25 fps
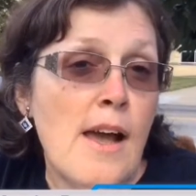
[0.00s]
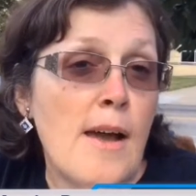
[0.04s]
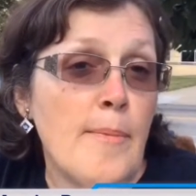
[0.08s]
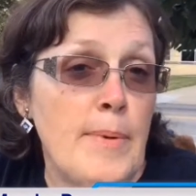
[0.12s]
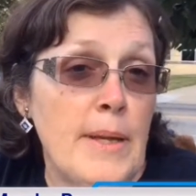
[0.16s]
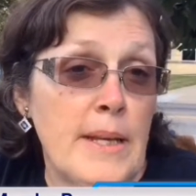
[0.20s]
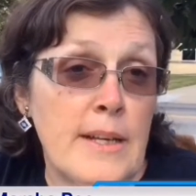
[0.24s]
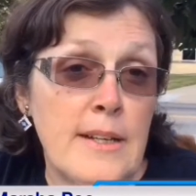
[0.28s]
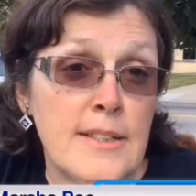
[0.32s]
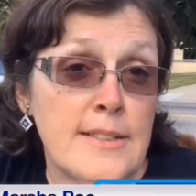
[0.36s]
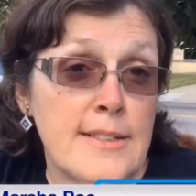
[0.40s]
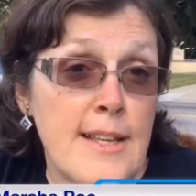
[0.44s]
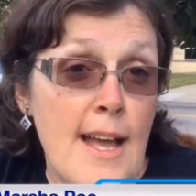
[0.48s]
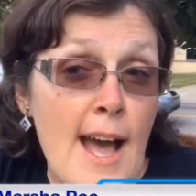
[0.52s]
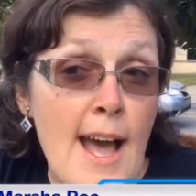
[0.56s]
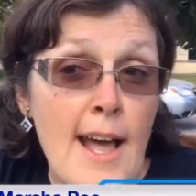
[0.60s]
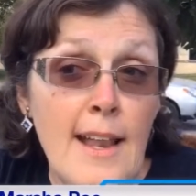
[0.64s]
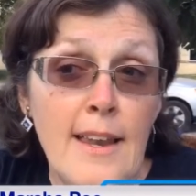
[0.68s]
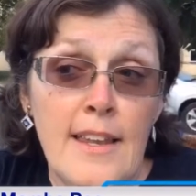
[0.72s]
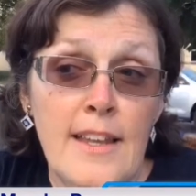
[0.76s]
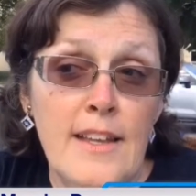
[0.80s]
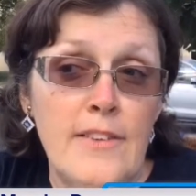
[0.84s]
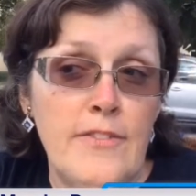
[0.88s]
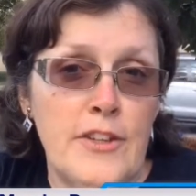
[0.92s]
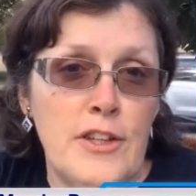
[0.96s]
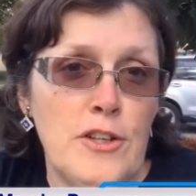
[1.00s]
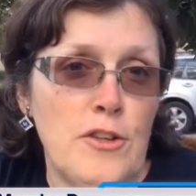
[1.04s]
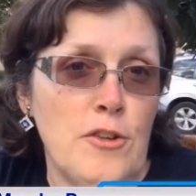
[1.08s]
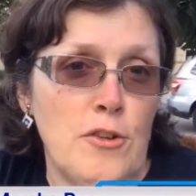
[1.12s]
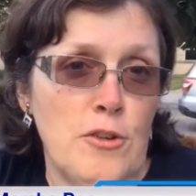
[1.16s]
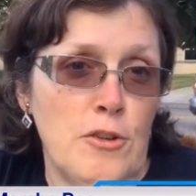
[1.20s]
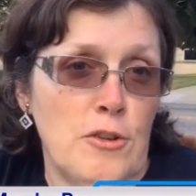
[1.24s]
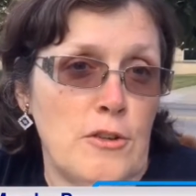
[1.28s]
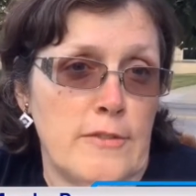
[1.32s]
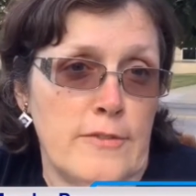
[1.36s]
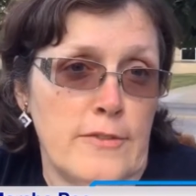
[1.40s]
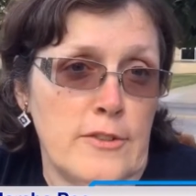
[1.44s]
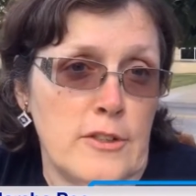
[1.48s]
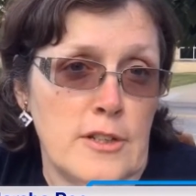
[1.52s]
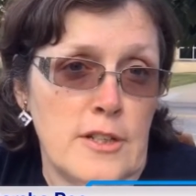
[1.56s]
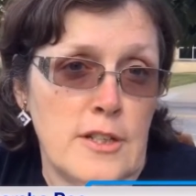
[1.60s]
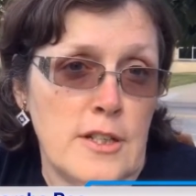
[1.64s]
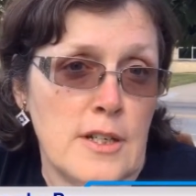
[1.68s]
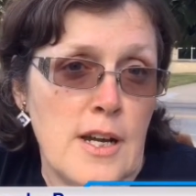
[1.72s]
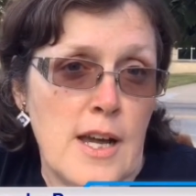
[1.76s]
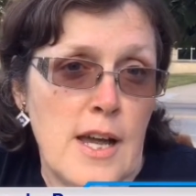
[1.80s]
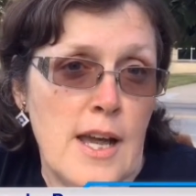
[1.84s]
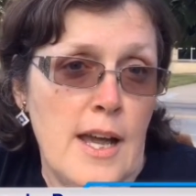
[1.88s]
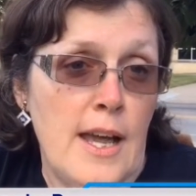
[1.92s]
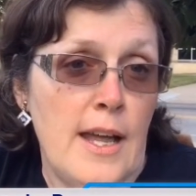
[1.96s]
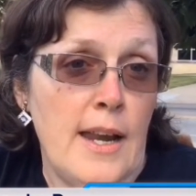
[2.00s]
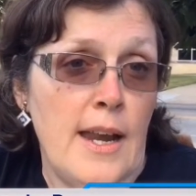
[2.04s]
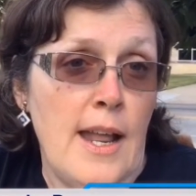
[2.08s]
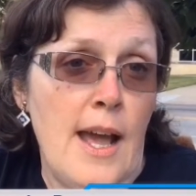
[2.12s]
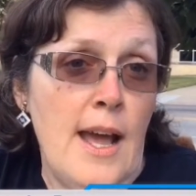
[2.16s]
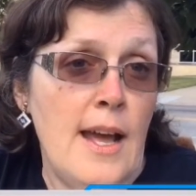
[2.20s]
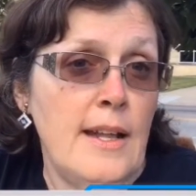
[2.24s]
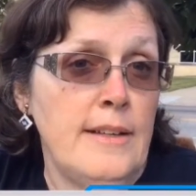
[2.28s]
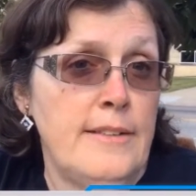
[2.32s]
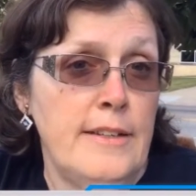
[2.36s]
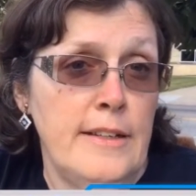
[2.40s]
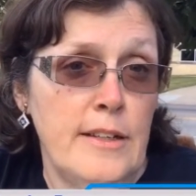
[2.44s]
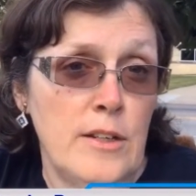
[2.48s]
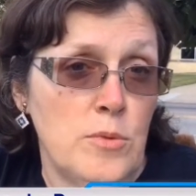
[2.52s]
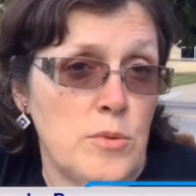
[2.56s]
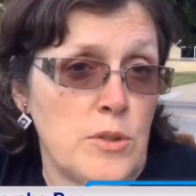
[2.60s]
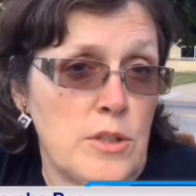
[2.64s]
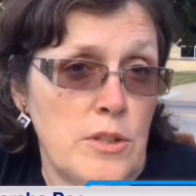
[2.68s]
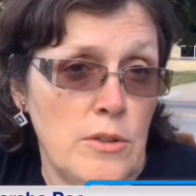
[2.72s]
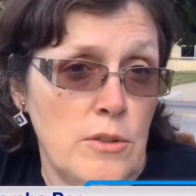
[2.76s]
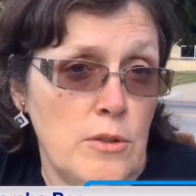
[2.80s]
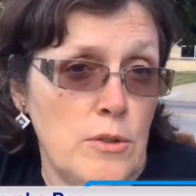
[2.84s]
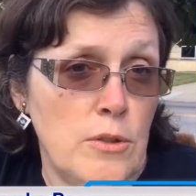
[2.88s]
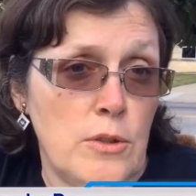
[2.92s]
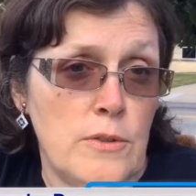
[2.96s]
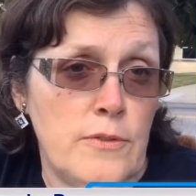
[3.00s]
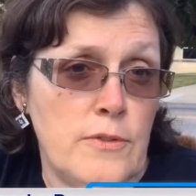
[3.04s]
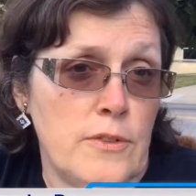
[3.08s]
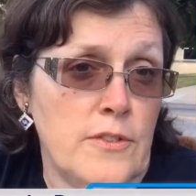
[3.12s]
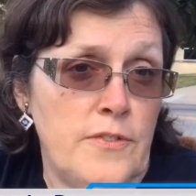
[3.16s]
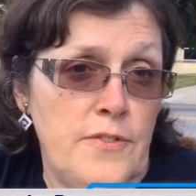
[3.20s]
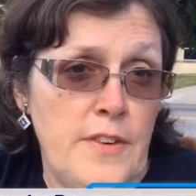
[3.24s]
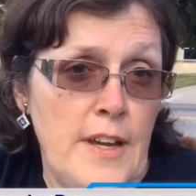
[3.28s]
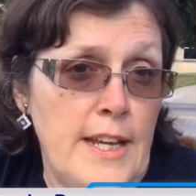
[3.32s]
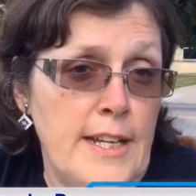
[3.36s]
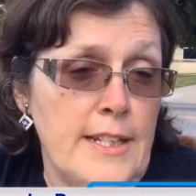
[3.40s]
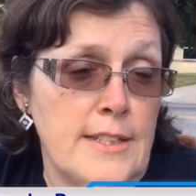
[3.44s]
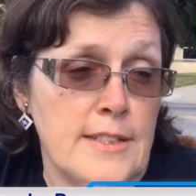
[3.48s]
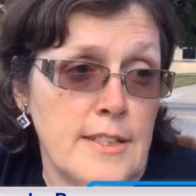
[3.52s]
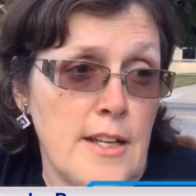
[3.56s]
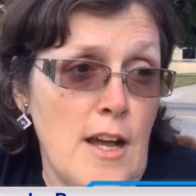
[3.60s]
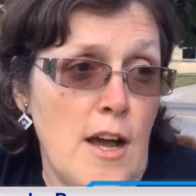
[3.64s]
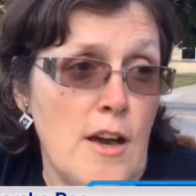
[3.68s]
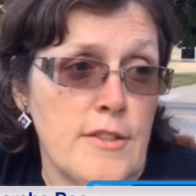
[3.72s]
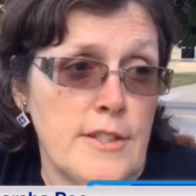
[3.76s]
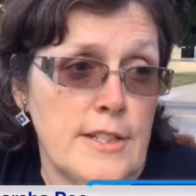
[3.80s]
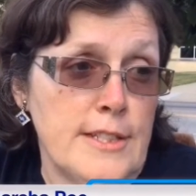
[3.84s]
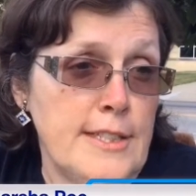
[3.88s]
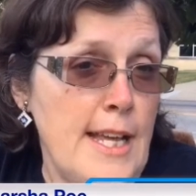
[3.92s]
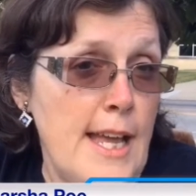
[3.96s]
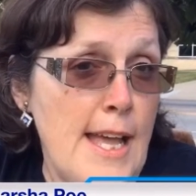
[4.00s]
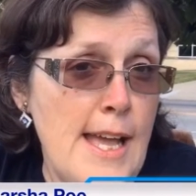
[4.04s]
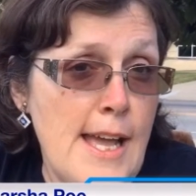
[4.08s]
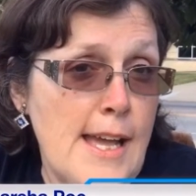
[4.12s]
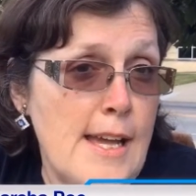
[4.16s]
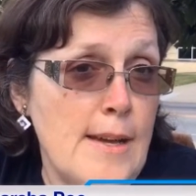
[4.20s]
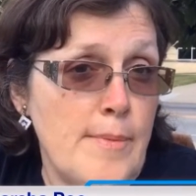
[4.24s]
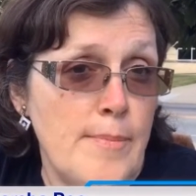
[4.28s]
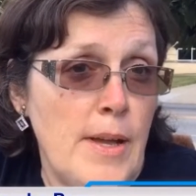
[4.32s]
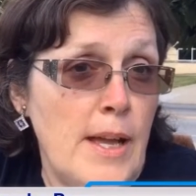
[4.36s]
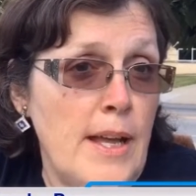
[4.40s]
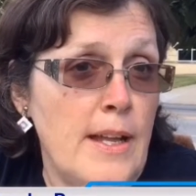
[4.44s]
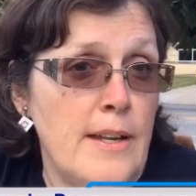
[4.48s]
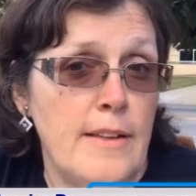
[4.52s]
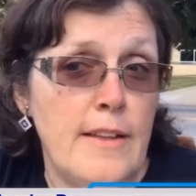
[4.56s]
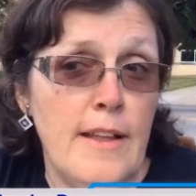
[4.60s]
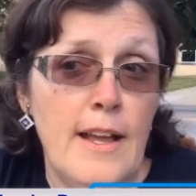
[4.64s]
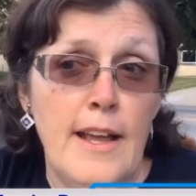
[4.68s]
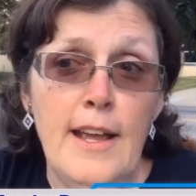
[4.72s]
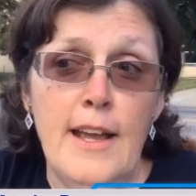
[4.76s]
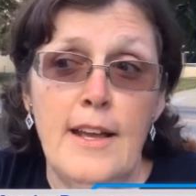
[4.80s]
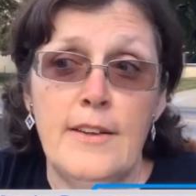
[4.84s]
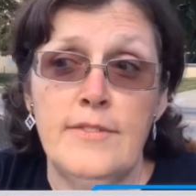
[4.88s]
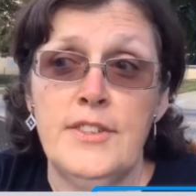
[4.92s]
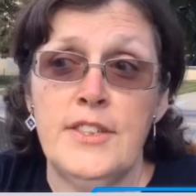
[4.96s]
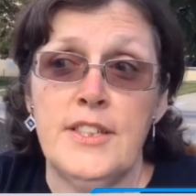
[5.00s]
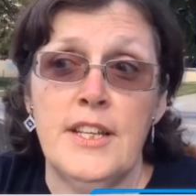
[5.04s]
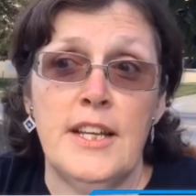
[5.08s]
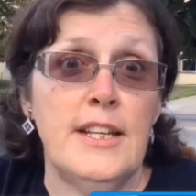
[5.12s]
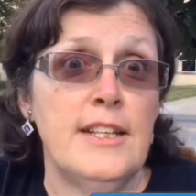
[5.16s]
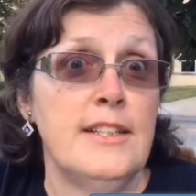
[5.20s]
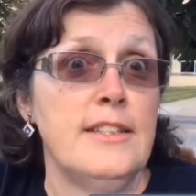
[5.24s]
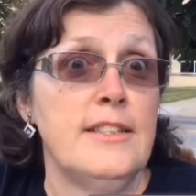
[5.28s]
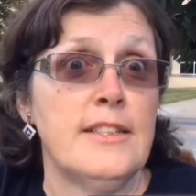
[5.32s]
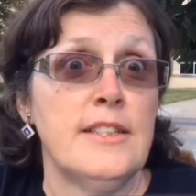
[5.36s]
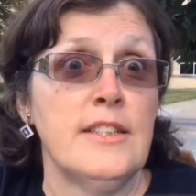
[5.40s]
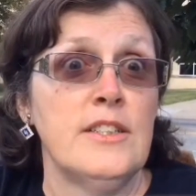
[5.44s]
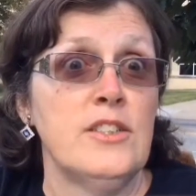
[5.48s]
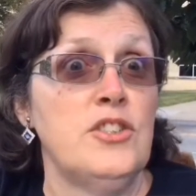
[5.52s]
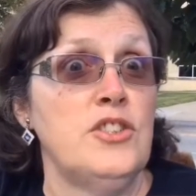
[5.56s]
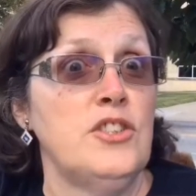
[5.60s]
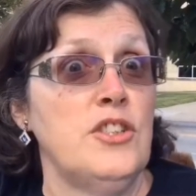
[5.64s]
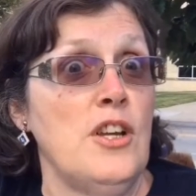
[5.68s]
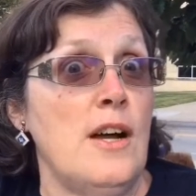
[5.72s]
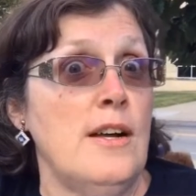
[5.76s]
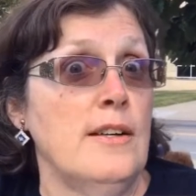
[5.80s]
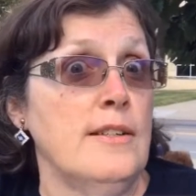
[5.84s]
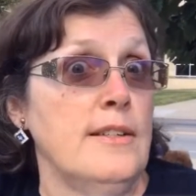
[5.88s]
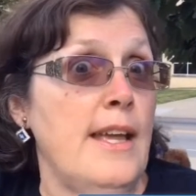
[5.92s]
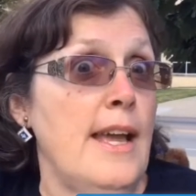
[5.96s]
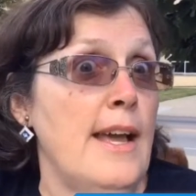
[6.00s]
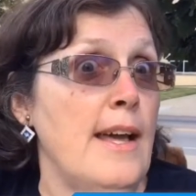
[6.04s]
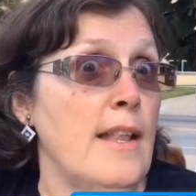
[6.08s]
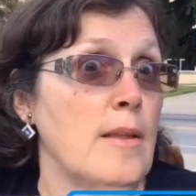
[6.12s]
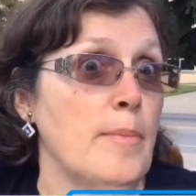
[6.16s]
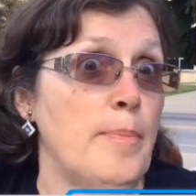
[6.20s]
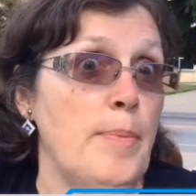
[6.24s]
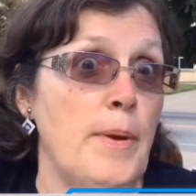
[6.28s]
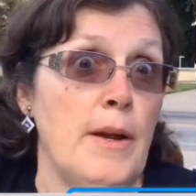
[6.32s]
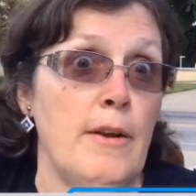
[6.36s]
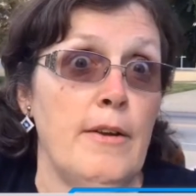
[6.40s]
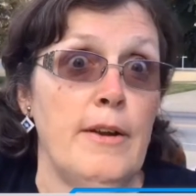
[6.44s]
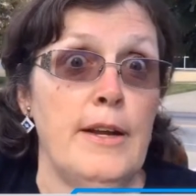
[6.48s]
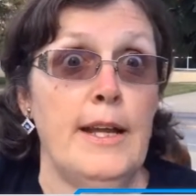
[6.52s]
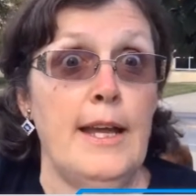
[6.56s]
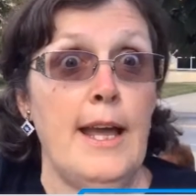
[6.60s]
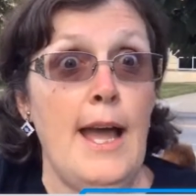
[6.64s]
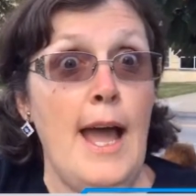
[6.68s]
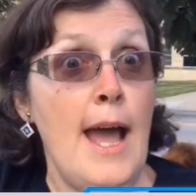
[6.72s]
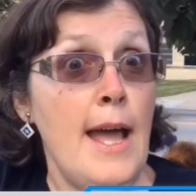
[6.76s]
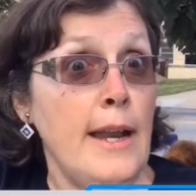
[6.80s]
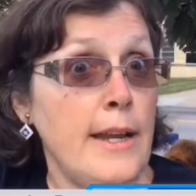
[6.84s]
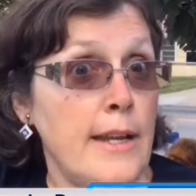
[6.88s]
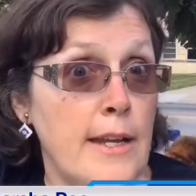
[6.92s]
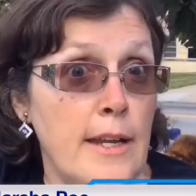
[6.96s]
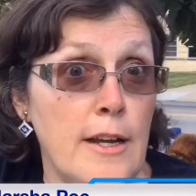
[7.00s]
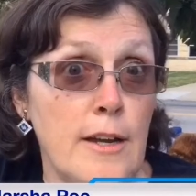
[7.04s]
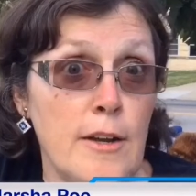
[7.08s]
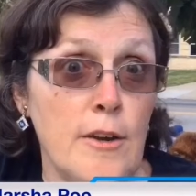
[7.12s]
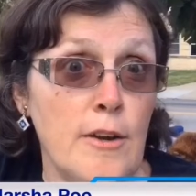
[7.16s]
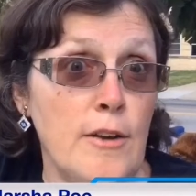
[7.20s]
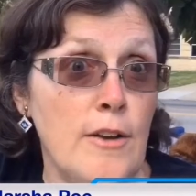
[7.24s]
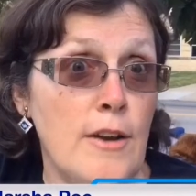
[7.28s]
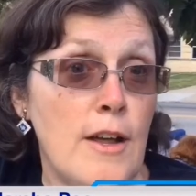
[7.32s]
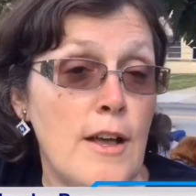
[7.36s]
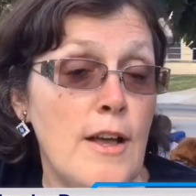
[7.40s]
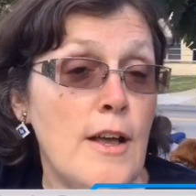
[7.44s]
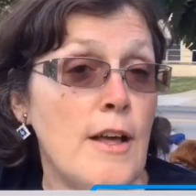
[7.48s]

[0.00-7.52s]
Because I live in Louisville, and I deal with Louisville fans all the time, and they have said since John Calipari got here